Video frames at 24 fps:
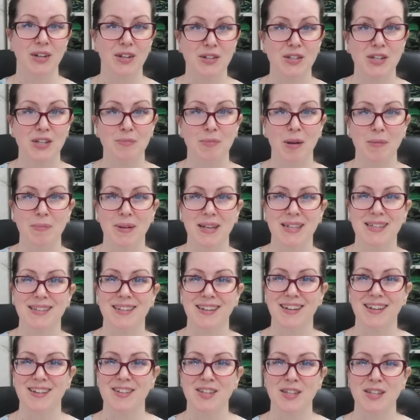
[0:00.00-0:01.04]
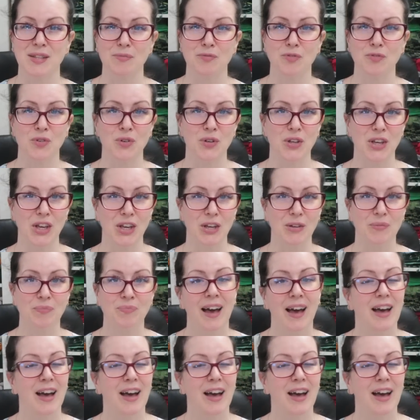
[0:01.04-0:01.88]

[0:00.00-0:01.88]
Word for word: I'll do my best to answer them for you.